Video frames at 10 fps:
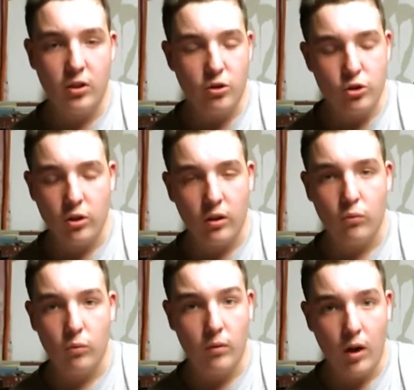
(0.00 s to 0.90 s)
you
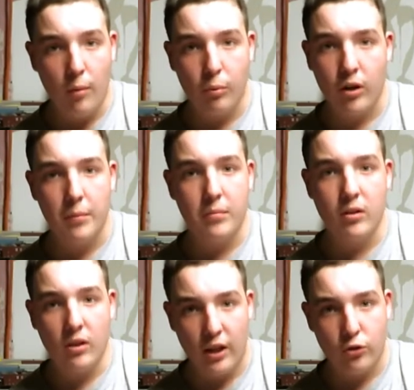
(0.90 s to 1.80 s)
shouldn't bring up
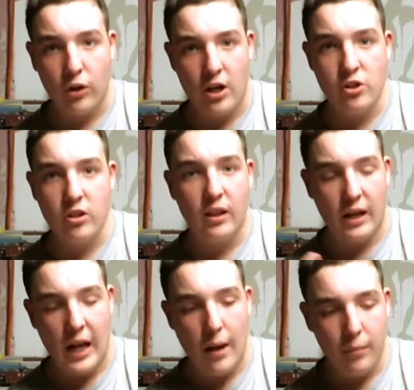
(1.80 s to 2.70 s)
that tragedy
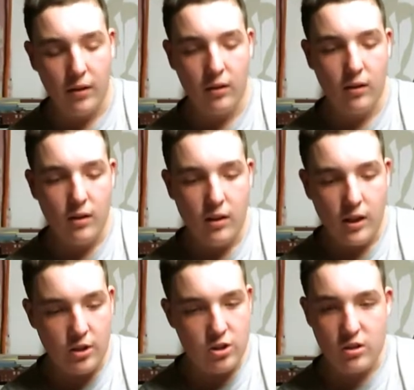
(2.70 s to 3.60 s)
that happened.
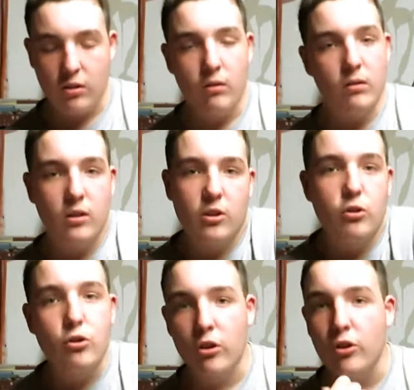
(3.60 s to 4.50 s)
It's just,
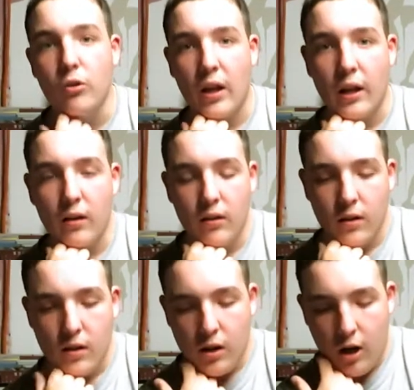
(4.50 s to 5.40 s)
you shouldn't do that.
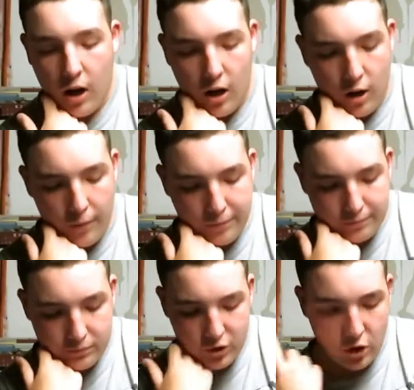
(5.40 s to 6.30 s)

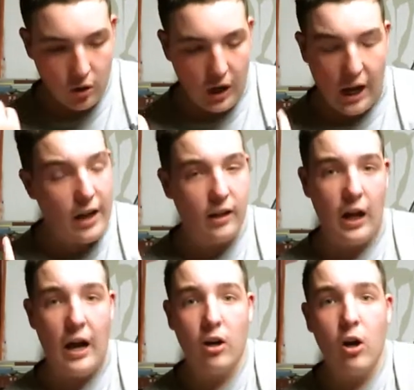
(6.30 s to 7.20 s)
So
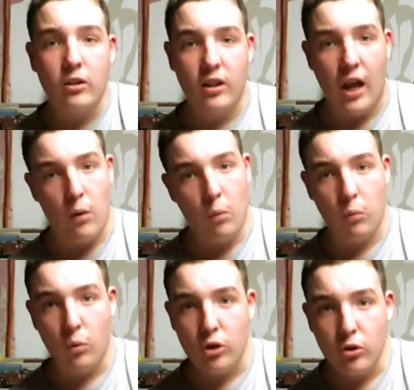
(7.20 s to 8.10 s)
I call it the
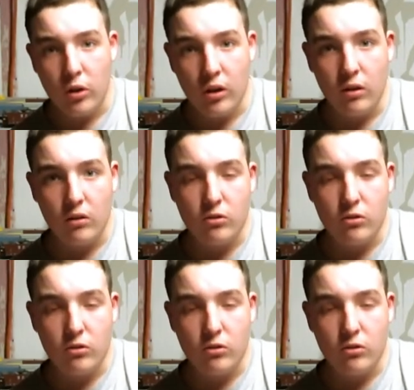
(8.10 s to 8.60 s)
911 unit.